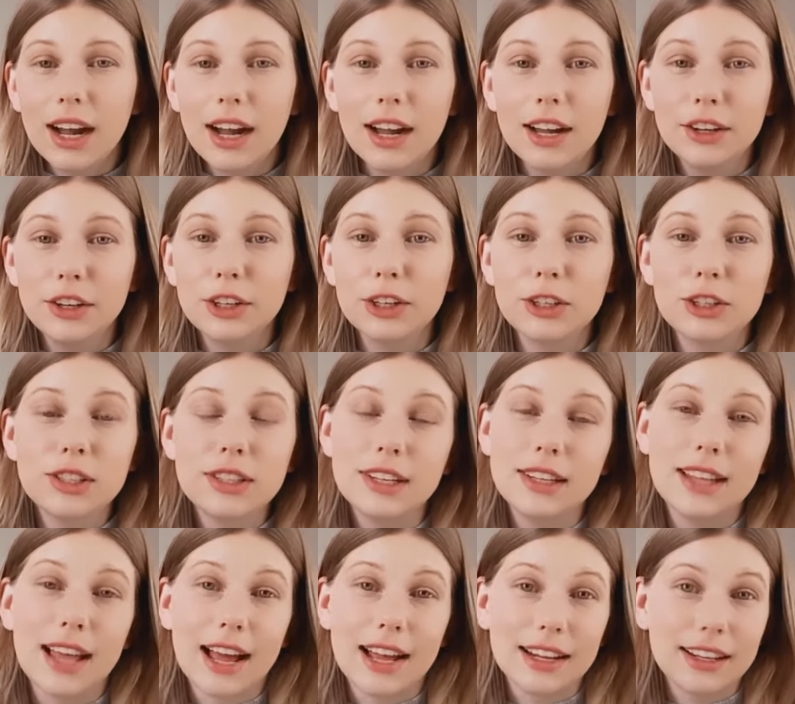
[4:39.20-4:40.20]
a nurse
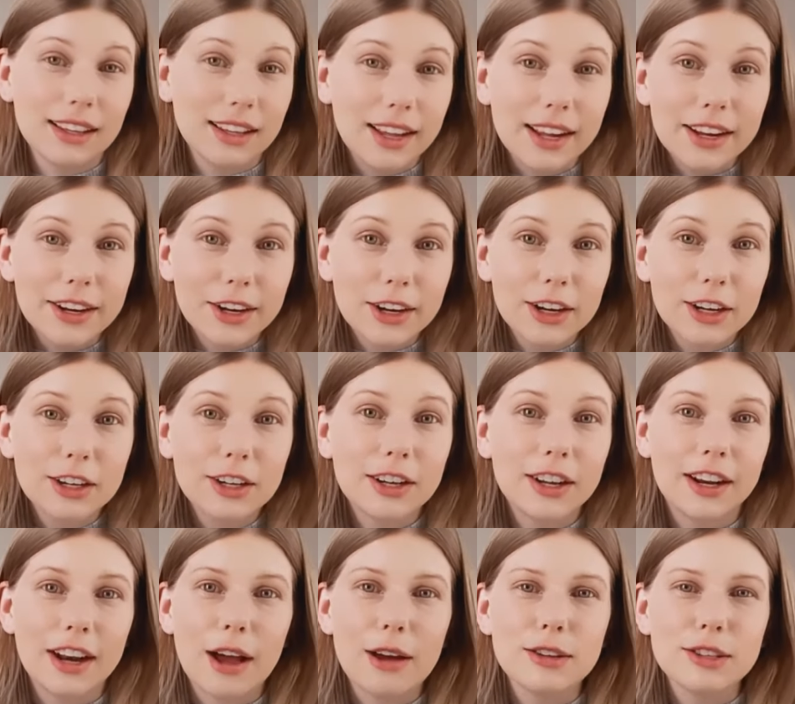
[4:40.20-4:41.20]
did that later,
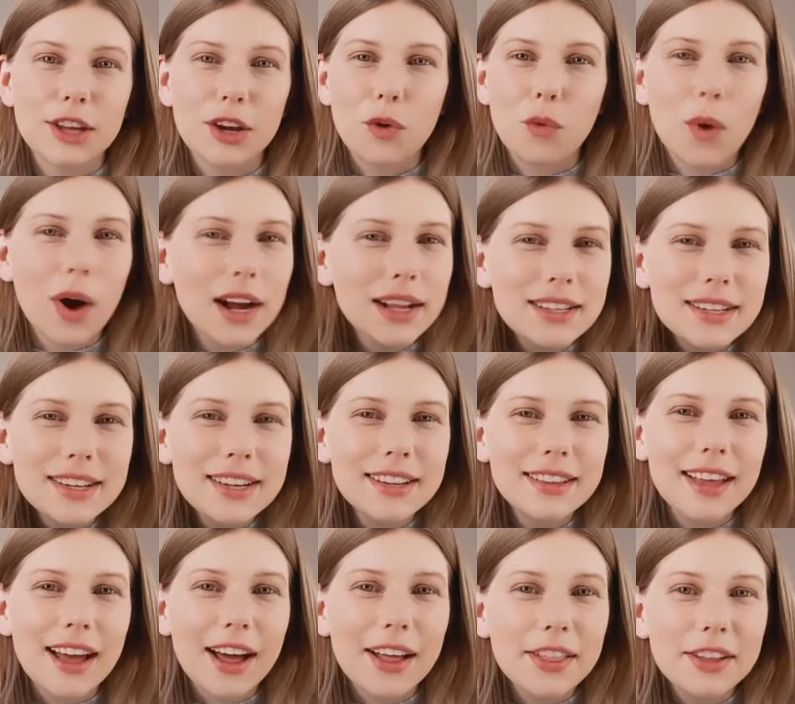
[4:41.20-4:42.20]
and I was why didn't
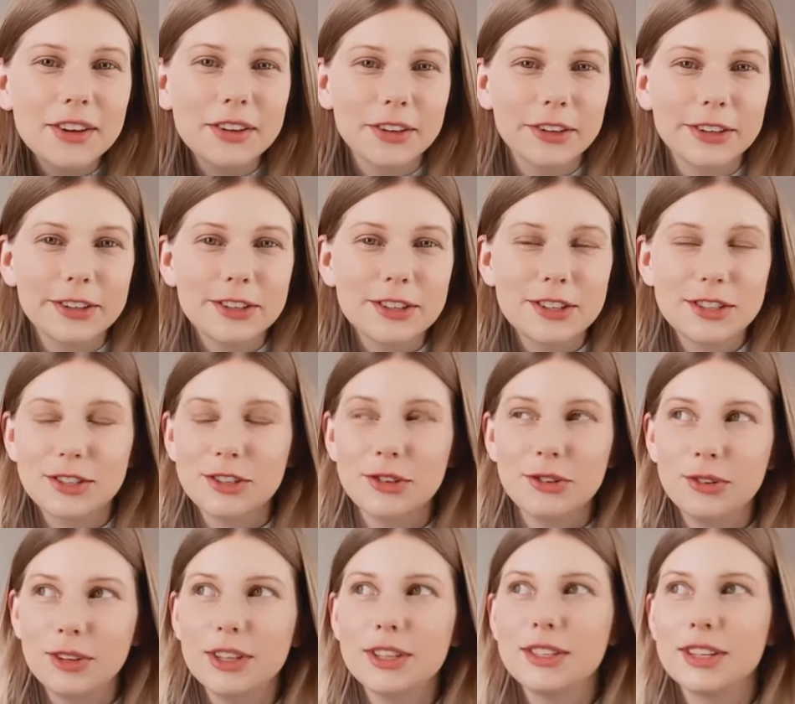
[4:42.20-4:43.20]
the other nurse
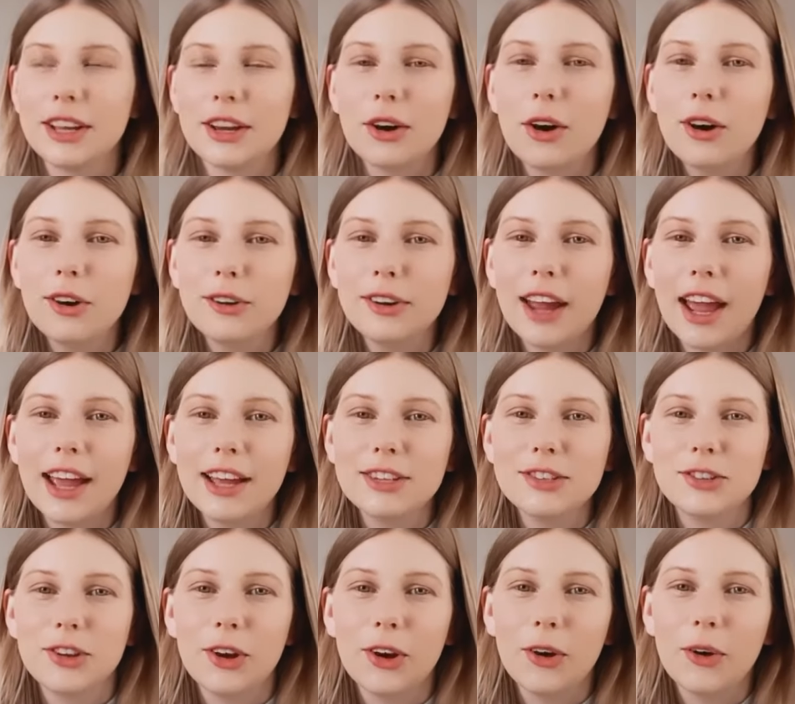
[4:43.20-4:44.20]
do this all day?
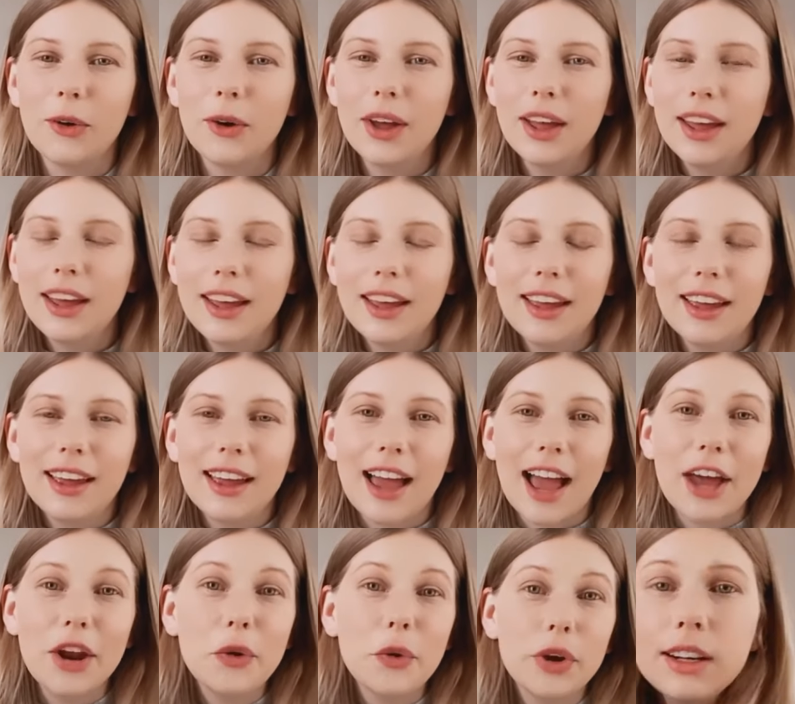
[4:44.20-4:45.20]
So
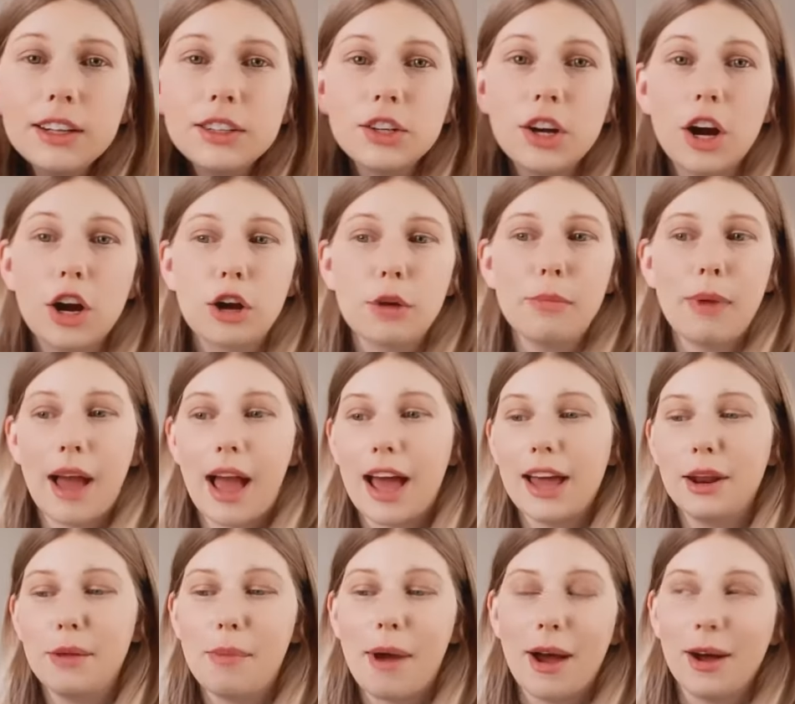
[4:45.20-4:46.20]
I don't want to talk
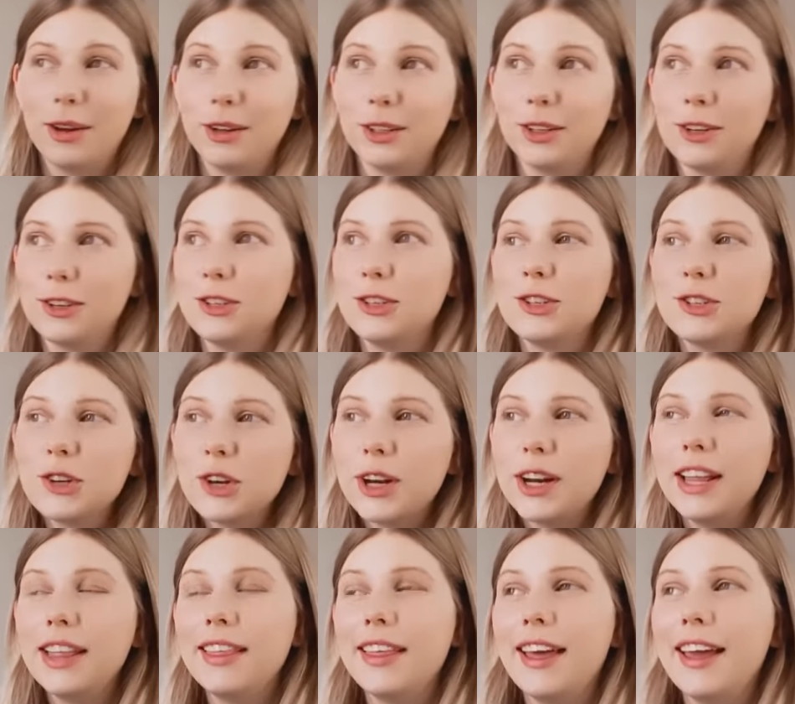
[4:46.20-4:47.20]
bad about nurses or
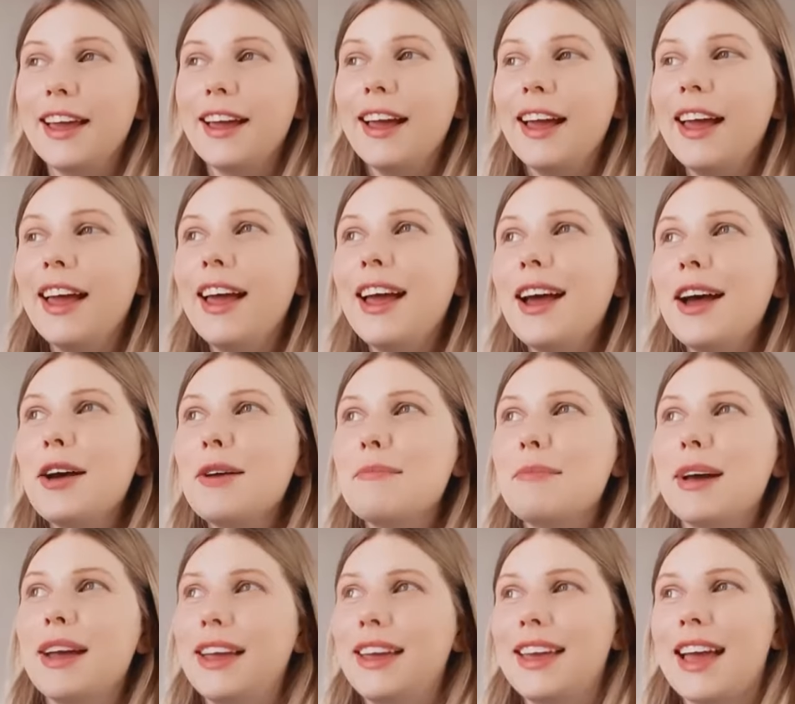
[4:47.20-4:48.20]
anything,
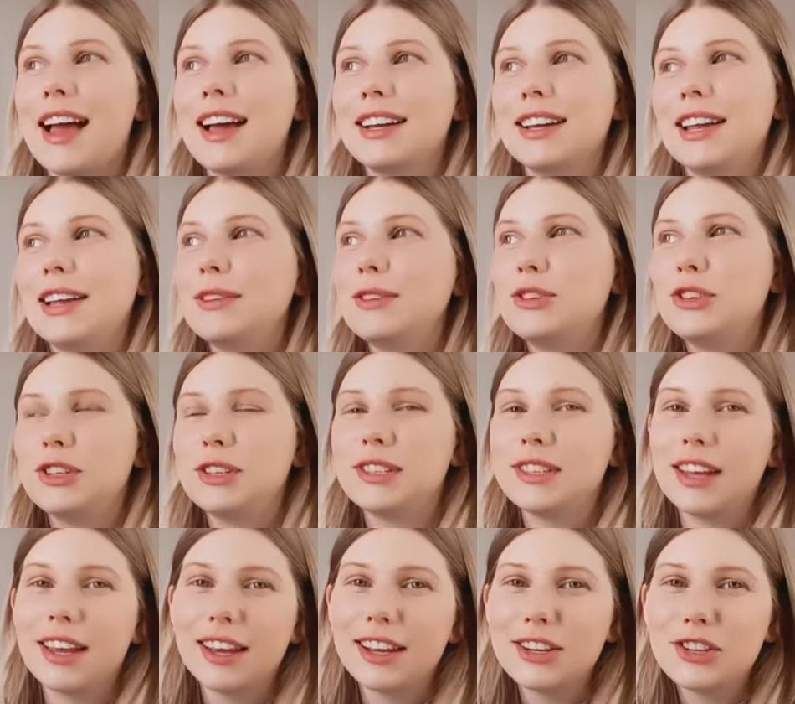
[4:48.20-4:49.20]
but yeah, it was just
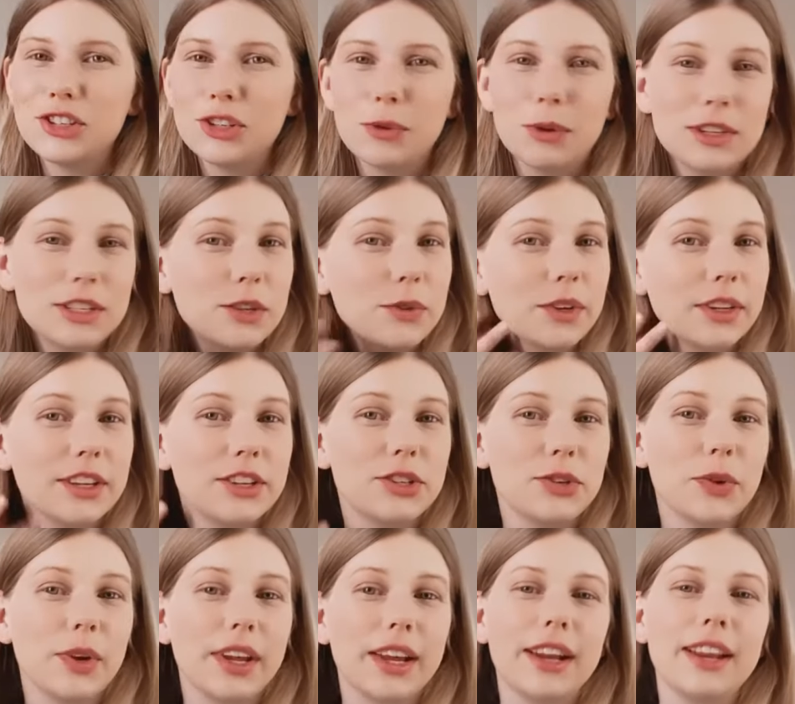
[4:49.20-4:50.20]
she wasn't really
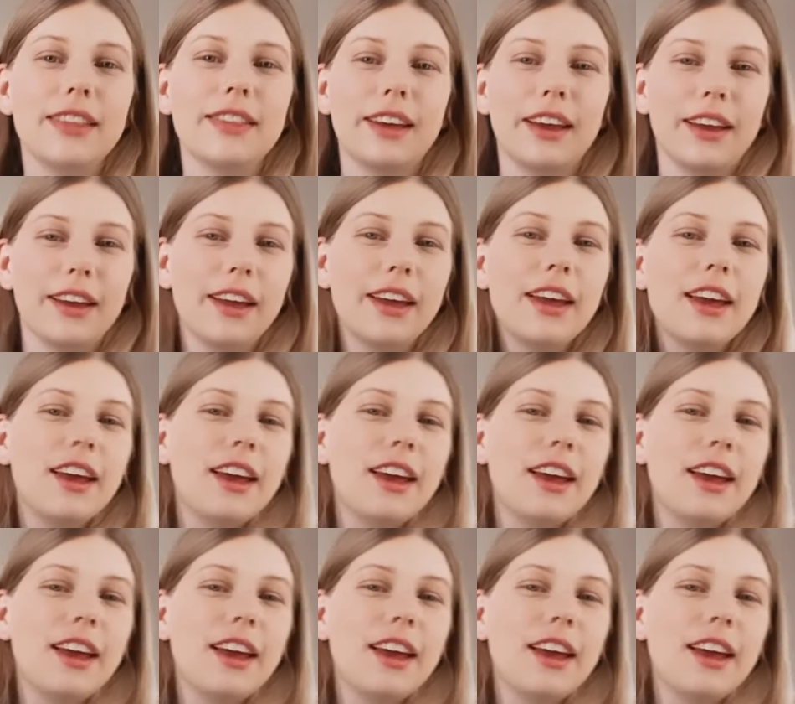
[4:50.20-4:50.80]
doing anything.